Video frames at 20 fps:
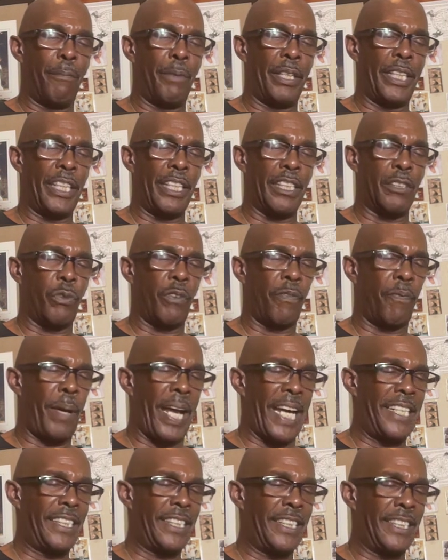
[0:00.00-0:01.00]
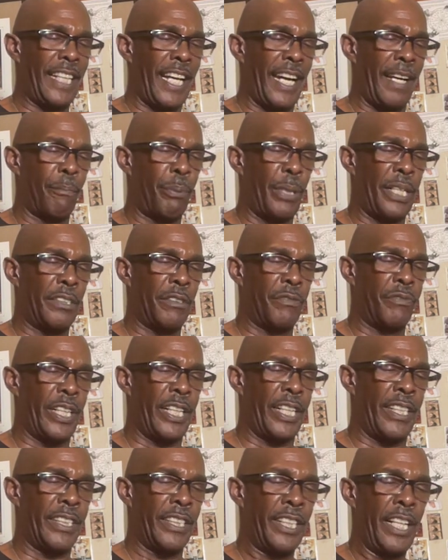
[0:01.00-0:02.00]
because with patience and
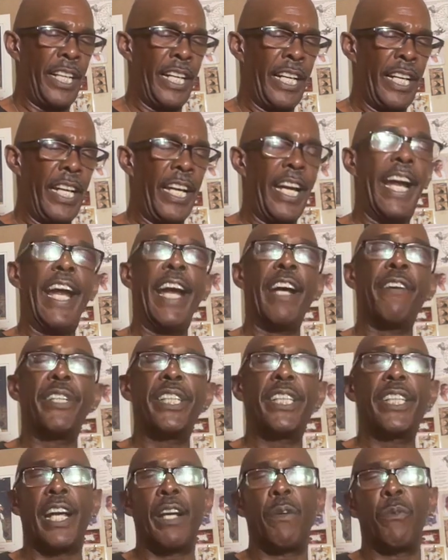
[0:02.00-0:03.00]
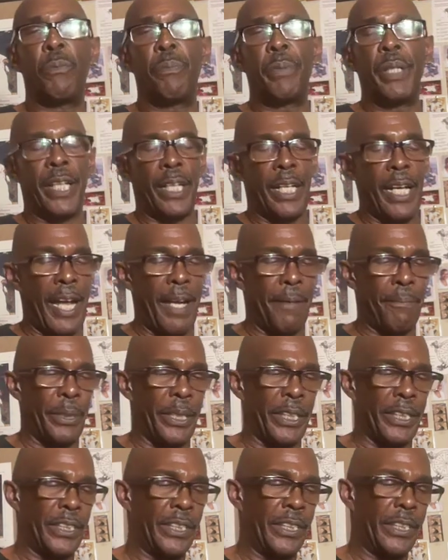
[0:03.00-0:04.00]
perseverance, everything will be
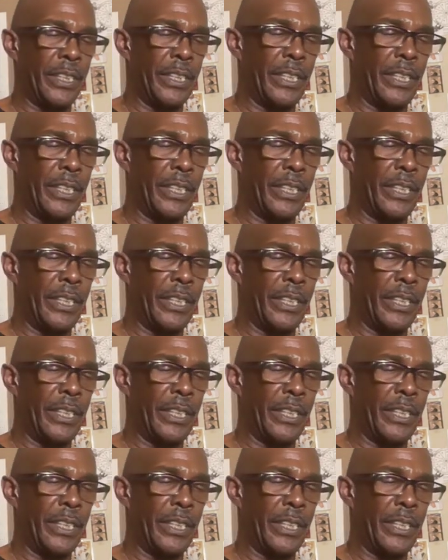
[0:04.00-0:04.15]
accomplished.